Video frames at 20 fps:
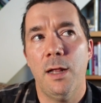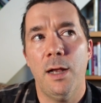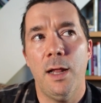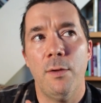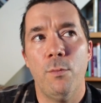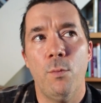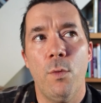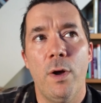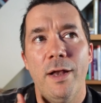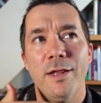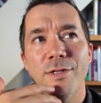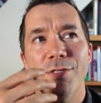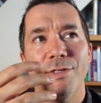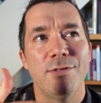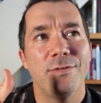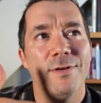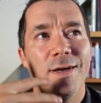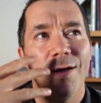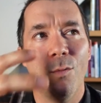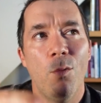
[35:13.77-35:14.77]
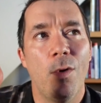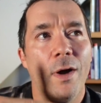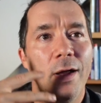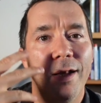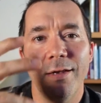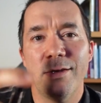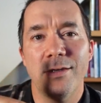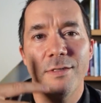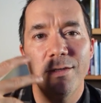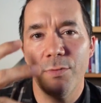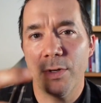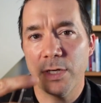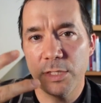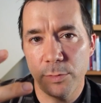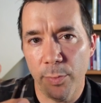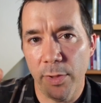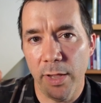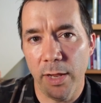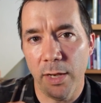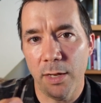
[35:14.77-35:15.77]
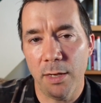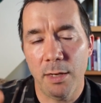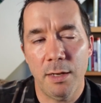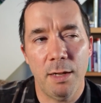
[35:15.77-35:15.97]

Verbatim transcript: and I wanted to explain it,